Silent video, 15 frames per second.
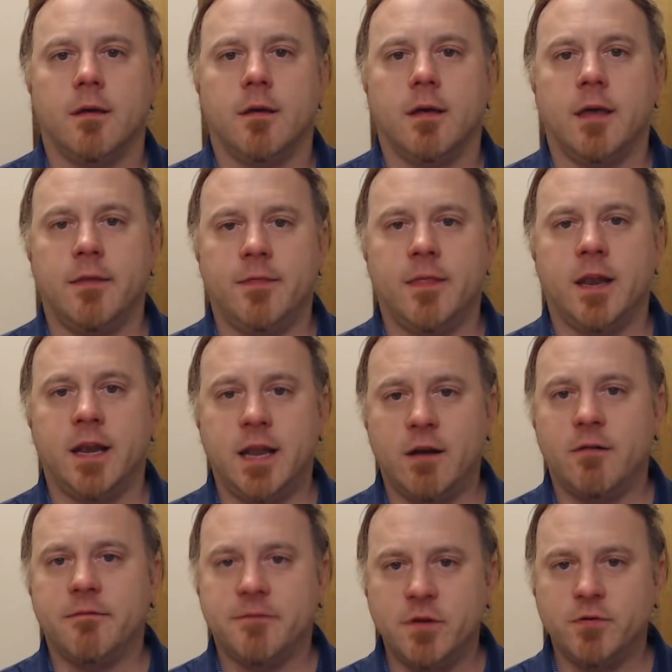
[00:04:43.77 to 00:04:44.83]
In the near
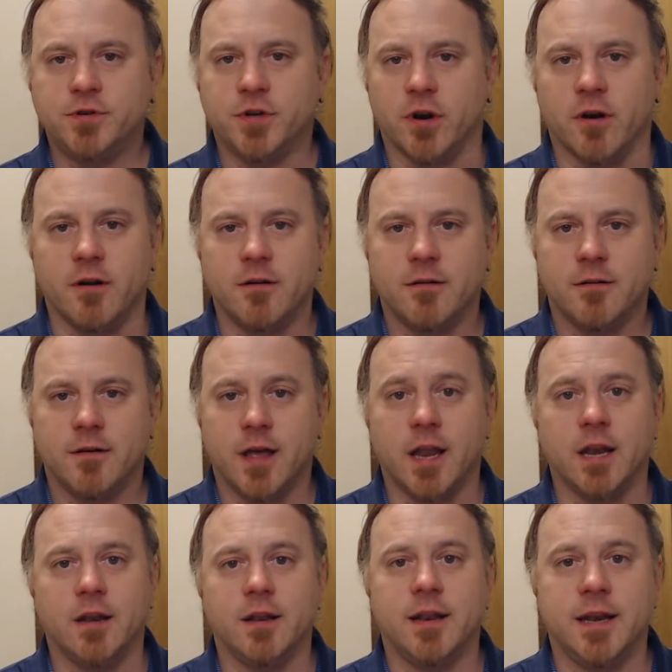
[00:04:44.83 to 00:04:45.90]
future,
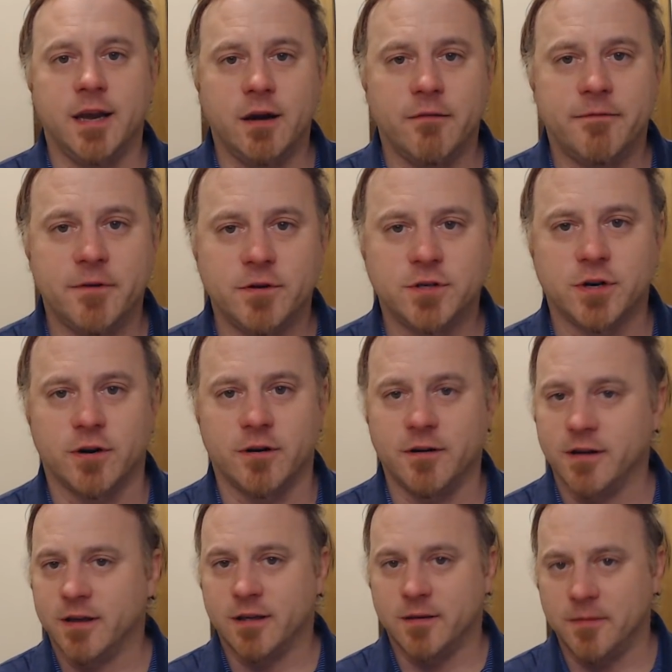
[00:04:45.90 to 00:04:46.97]
and near future
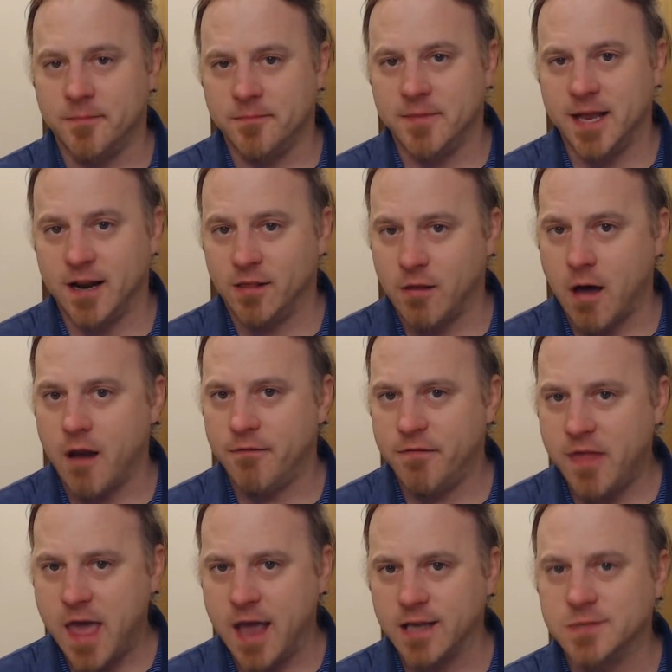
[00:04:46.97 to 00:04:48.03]
it can mean a lot of
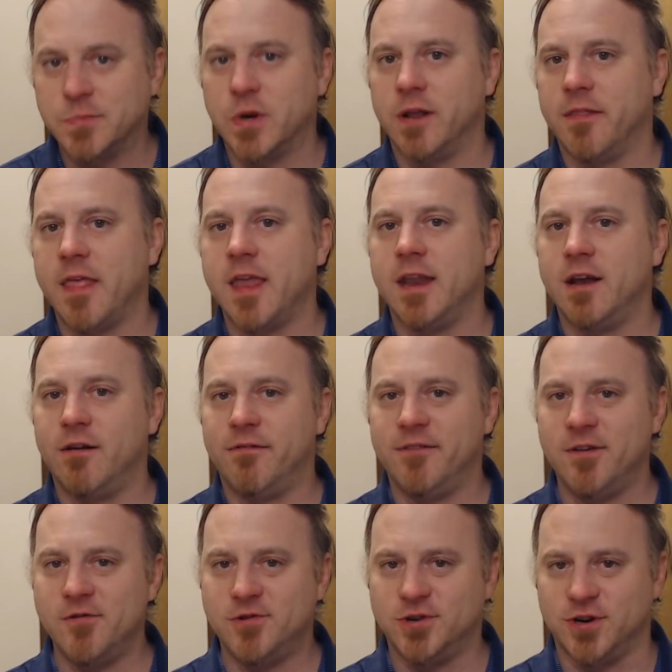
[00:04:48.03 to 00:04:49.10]
things, but in the near
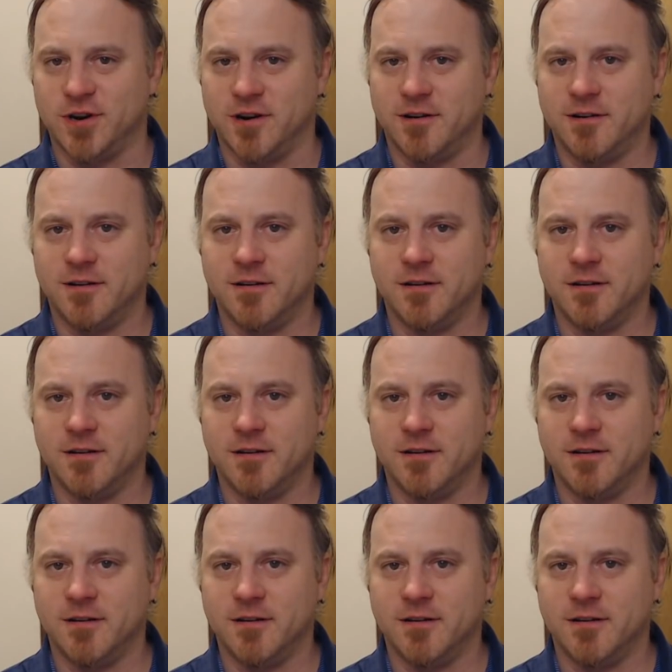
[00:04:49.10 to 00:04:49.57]
future,